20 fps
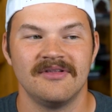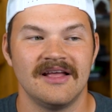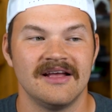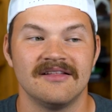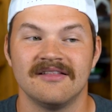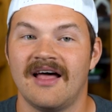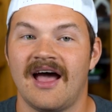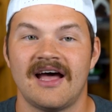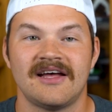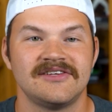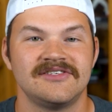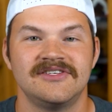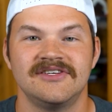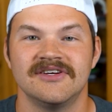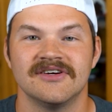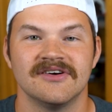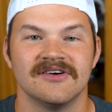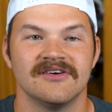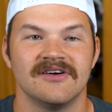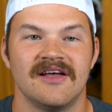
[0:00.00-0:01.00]
like last
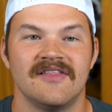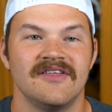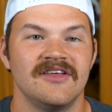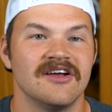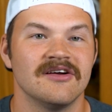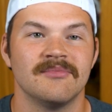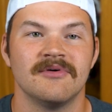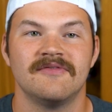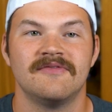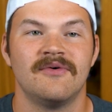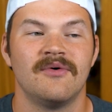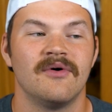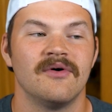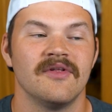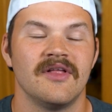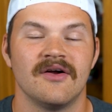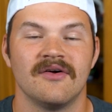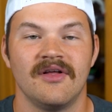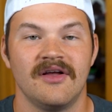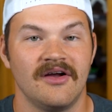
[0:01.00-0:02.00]
year and the year before,
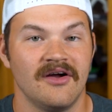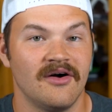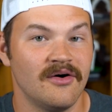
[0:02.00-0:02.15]
they're like,